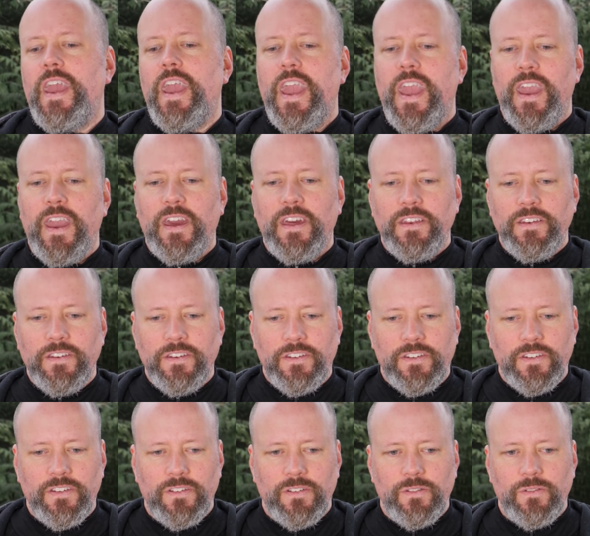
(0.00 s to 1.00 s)
and
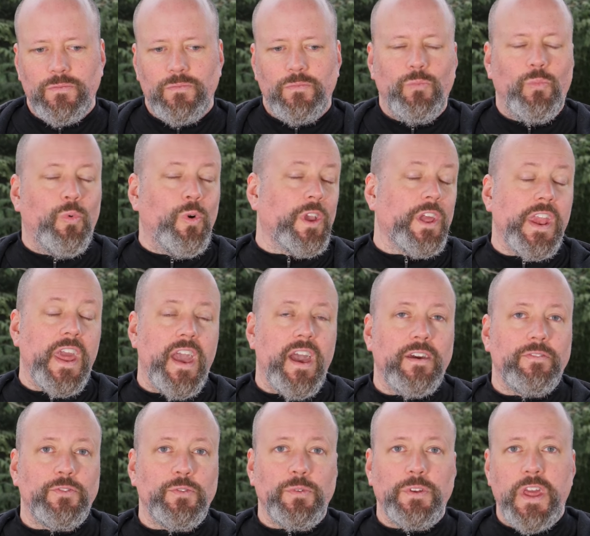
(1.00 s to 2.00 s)
we're going to
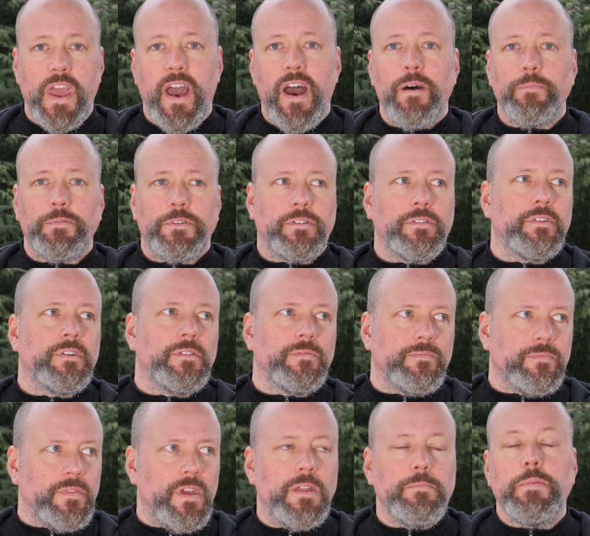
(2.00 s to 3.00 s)
have to adapt
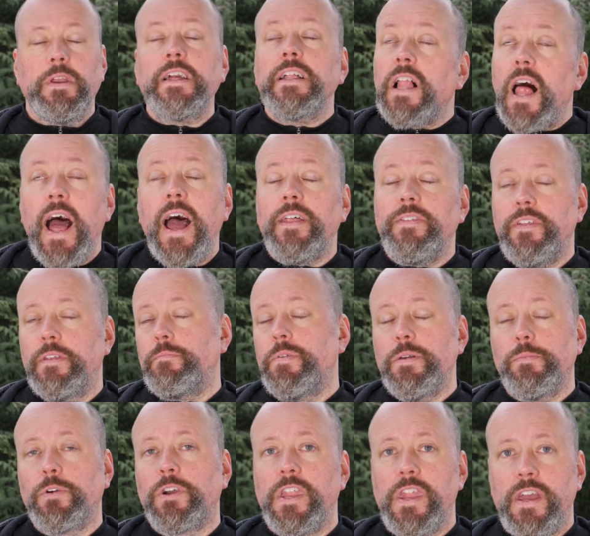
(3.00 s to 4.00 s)
and be glad that
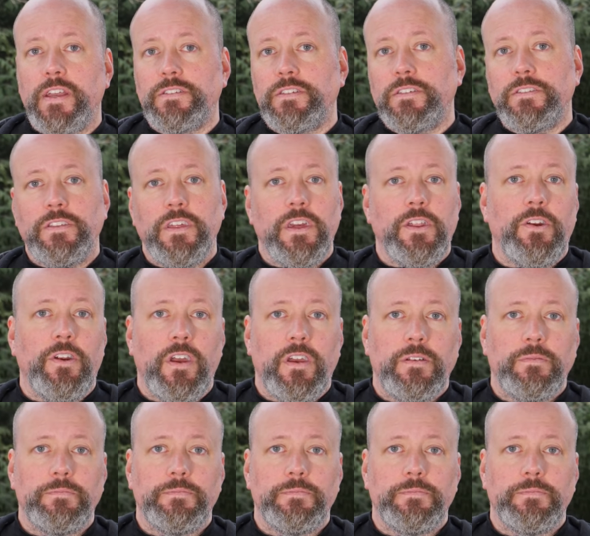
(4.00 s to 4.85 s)
people can access the internet.